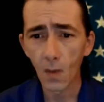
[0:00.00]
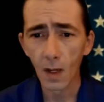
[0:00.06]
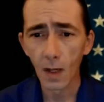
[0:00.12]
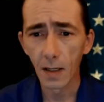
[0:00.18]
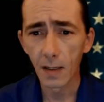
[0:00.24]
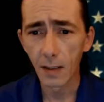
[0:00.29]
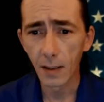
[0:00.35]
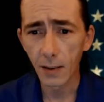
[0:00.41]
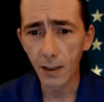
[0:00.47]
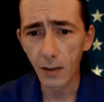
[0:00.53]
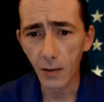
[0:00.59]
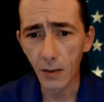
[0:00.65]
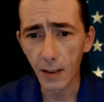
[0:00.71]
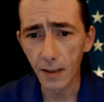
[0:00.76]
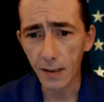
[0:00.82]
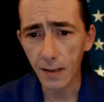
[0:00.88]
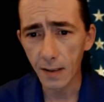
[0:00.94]
And as you
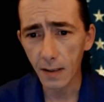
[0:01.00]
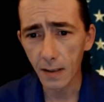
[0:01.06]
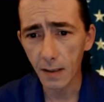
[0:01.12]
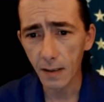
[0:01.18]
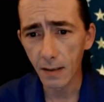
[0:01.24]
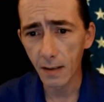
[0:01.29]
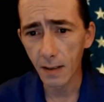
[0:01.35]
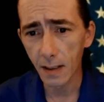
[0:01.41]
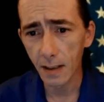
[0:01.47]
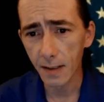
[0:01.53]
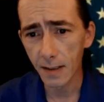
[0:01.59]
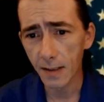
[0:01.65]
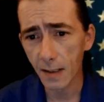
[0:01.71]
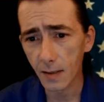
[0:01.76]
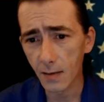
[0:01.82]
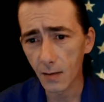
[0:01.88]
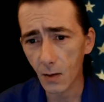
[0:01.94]
can see, it
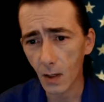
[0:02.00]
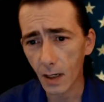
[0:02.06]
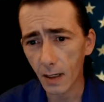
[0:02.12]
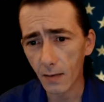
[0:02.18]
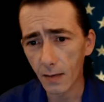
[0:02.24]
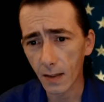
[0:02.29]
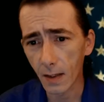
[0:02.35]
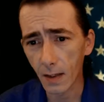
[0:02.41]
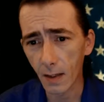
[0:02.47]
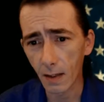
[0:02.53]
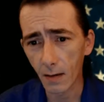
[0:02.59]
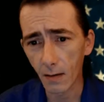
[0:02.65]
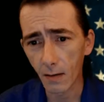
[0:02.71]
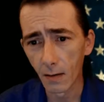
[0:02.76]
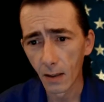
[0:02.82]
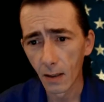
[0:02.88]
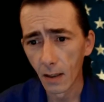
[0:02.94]
says right
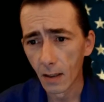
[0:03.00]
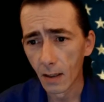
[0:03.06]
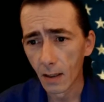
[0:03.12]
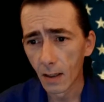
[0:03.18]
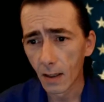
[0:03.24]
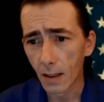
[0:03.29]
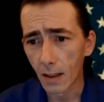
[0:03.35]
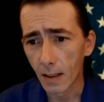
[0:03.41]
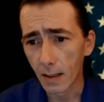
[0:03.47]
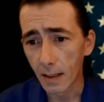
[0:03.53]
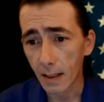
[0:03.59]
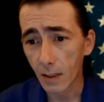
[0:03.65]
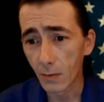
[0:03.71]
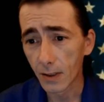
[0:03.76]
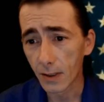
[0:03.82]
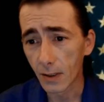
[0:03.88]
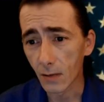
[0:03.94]
there, he
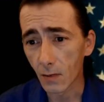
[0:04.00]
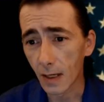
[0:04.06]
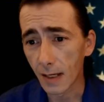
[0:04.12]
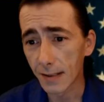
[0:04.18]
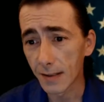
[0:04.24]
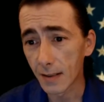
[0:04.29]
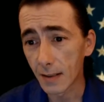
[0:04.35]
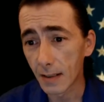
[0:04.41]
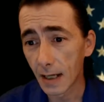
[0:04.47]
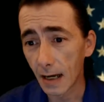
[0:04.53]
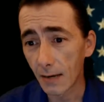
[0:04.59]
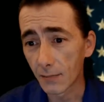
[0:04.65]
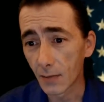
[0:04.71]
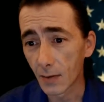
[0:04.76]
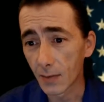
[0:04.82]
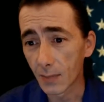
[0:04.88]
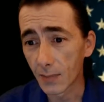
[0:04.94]
was arrested
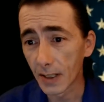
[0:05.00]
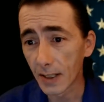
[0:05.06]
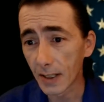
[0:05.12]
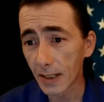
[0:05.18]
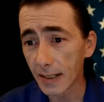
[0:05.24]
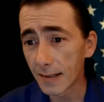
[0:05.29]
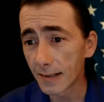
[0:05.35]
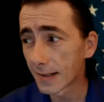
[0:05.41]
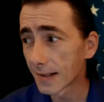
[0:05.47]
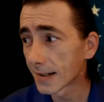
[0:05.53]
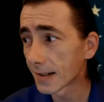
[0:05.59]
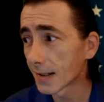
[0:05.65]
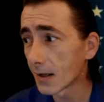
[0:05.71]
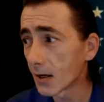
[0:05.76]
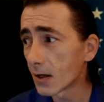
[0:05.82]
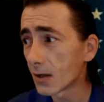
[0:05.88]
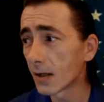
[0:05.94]
after the police
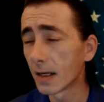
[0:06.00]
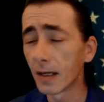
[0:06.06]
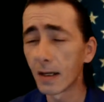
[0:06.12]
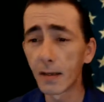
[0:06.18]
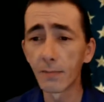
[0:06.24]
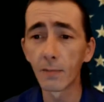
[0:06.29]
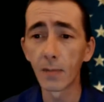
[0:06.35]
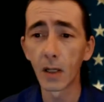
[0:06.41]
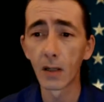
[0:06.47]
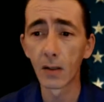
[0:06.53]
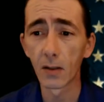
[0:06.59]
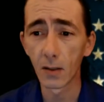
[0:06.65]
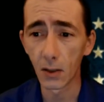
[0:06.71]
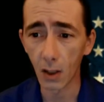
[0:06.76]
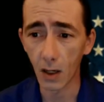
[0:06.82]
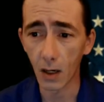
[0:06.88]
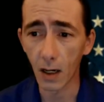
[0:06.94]
saw him
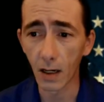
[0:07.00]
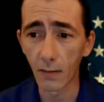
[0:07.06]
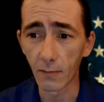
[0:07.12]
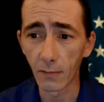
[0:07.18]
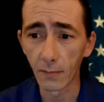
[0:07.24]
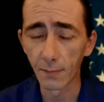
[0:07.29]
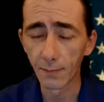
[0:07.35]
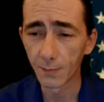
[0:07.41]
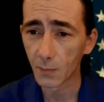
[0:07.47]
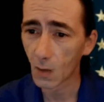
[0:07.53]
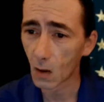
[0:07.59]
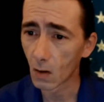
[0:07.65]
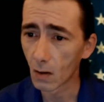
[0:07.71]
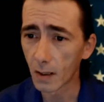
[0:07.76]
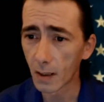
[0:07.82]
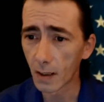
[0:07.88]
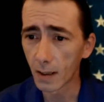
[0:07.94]
drive.
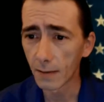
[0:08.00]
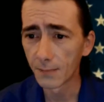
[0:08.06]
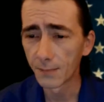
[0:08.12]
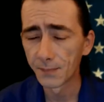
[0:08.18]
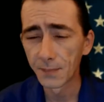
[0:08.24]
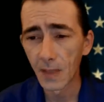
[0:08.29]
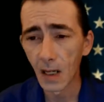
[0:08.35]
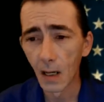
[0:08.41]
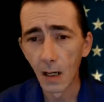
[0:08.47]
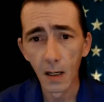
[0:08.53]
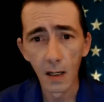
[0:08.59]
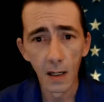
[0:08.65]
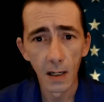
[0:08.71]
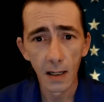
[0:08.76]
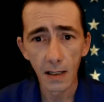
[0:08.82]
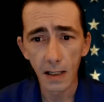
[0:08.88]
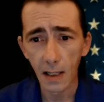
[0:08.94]
Okay?
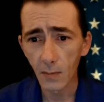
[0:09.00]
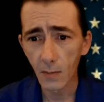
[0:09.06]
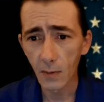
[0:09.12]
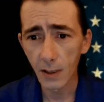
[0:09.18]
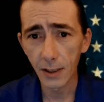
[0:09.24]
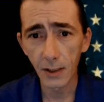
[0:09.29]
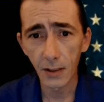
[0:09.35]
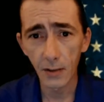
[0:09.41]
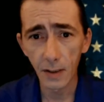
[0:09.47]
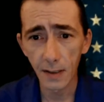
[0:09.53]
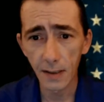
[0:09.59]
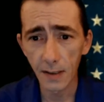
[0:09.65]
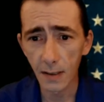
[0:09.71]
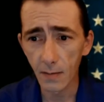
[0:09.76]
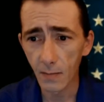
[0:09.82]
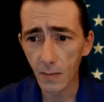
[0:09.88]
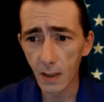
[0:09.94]
Now I'm going to show you
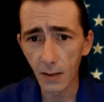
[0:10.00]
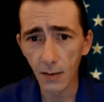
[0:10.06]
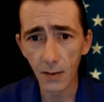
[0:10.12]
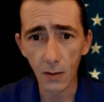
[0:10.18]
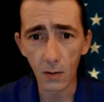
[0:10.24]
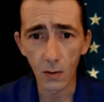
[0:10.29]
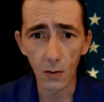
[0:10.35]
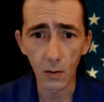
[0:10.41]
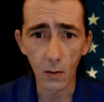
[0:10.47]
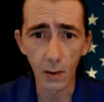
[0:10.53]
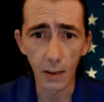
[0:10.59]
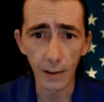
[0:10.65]
something else real quick.